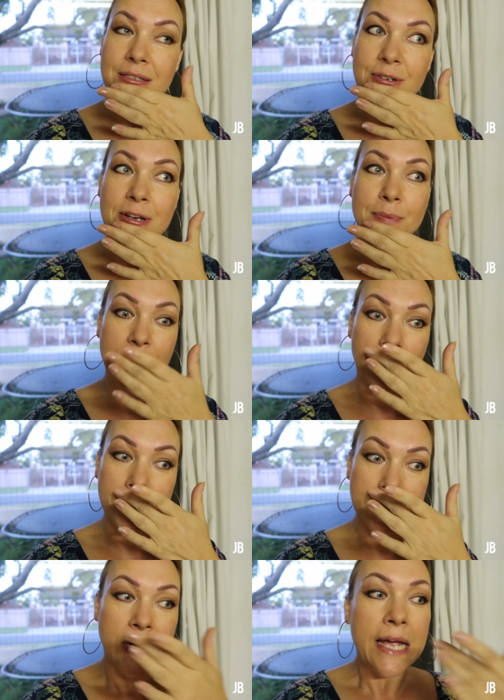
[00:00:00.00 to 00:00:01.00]
Sorry, I'm so
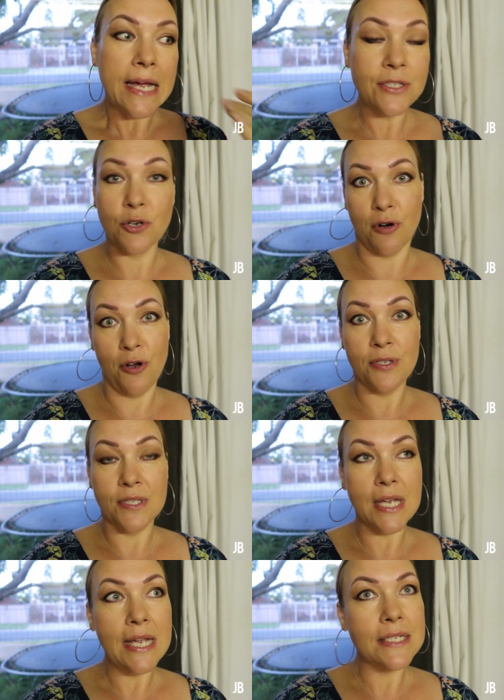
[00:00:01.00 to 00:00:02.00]
hot. It's
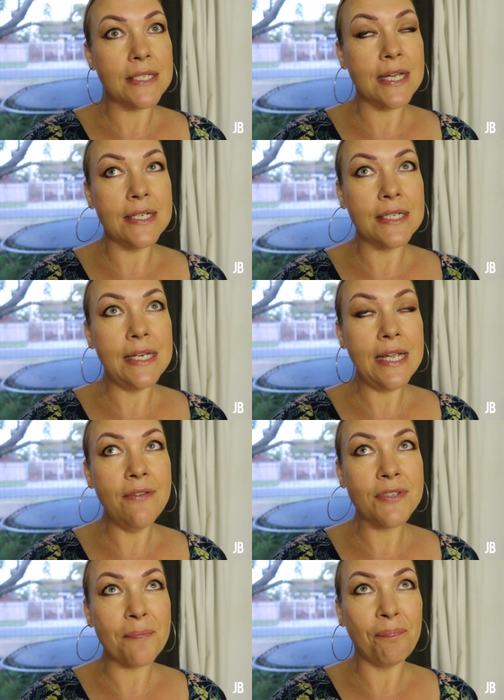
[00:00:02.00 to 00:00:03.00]
gross. It, it
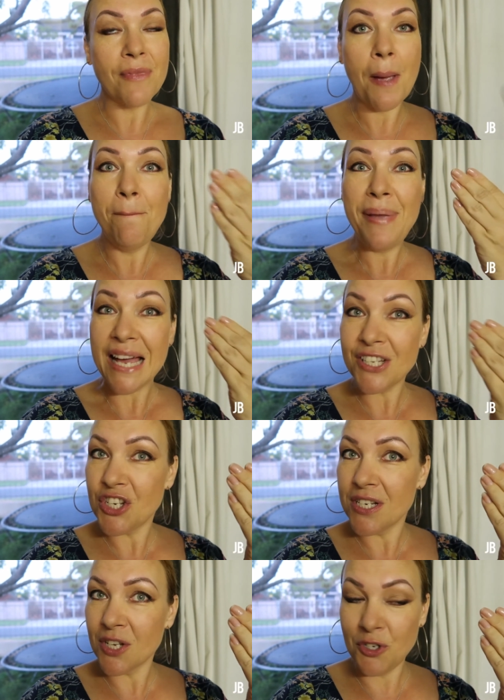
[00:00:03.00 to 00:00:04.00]
leaves
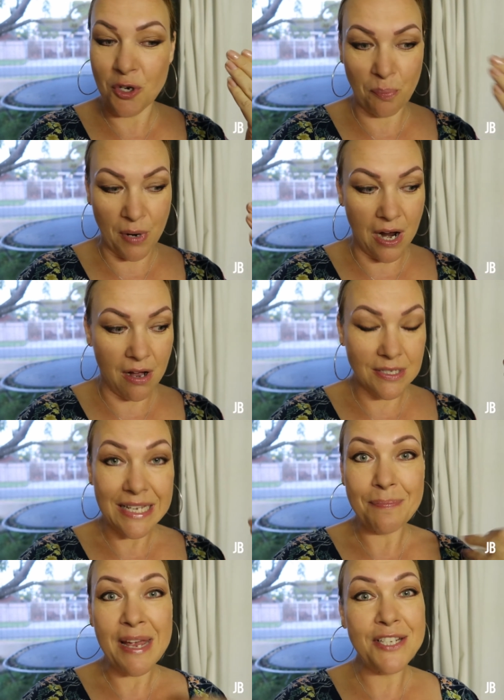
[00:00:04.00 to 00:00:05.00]
patches on your brows.
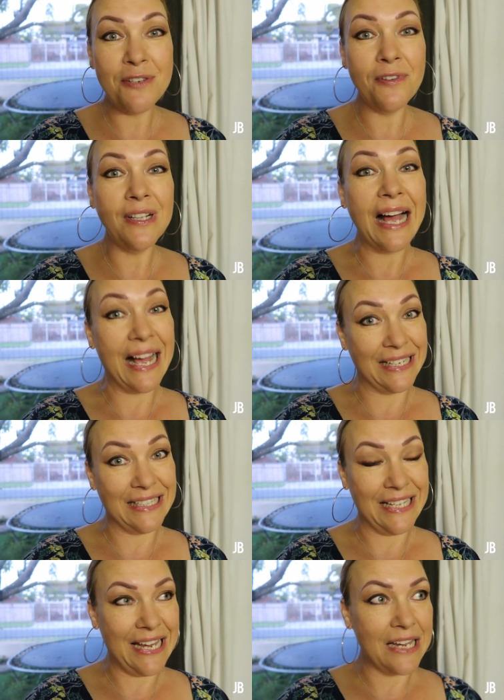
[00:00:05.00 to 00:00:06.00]
It makes you feel
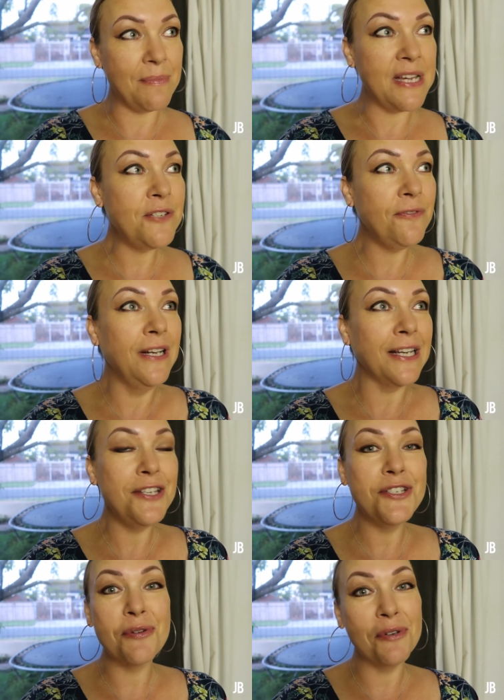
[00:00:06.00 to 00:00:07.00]
ugly. It makes you feel like
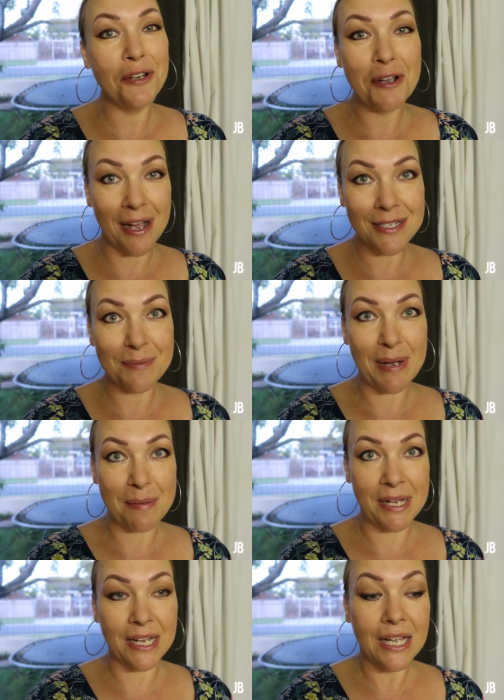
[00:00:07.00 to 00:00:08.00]
you don't want to go out in
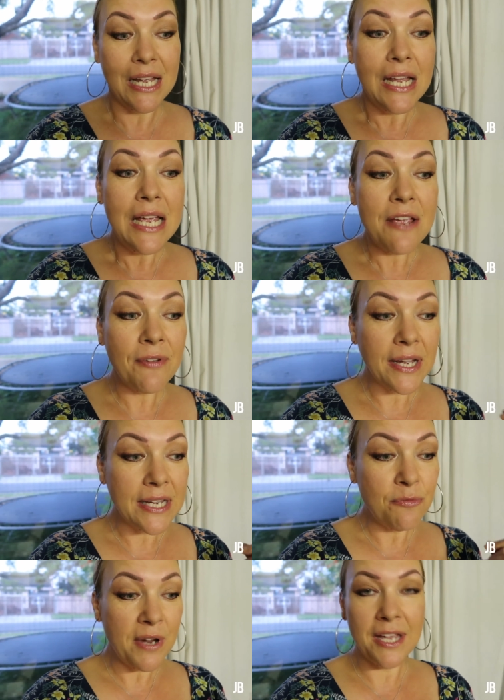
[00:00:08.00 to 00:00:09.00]
public. If I
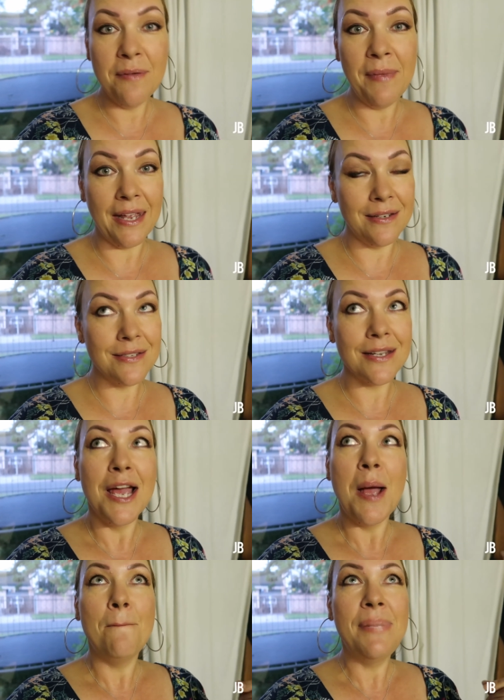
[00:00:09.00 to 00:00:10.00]
can recommend,
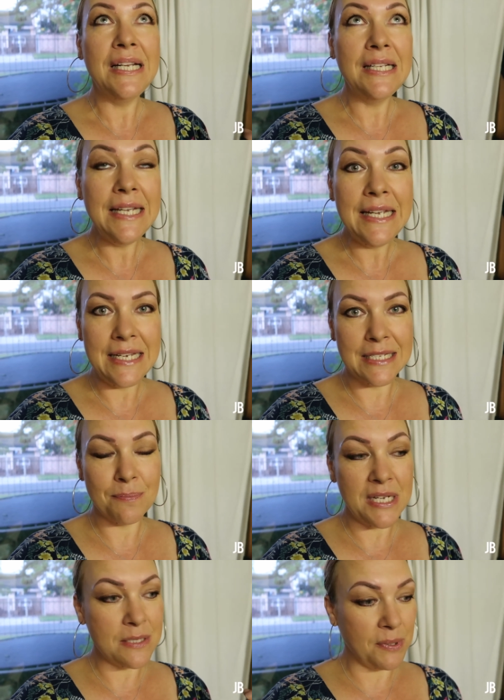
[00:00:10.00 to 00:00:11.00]
please,
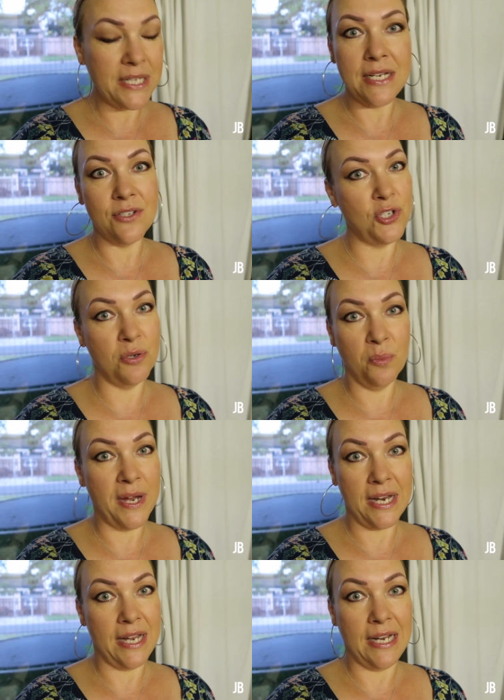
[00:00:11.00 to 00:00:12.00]
please, please do a
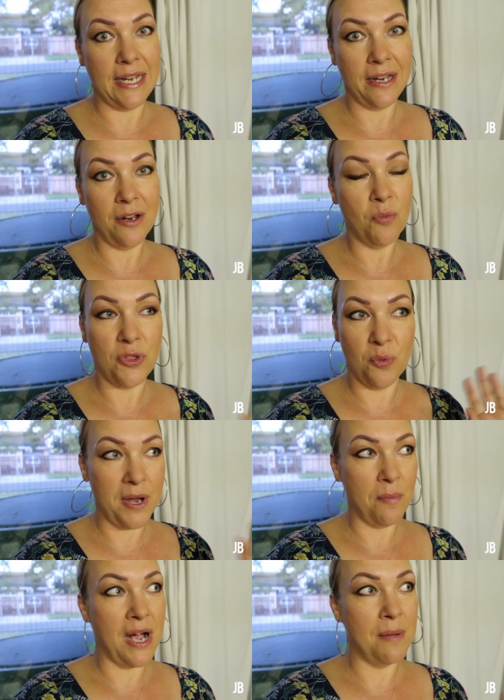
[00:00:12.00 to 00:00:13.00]
wet healing with the
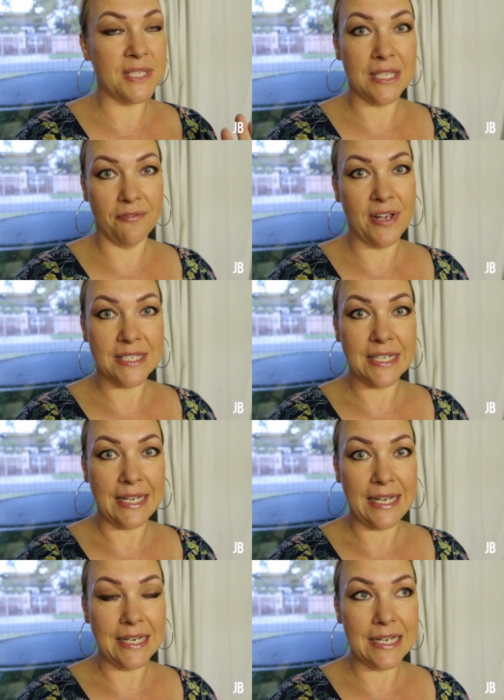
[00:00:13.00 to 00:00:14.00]
wet wipes and the Vaseline.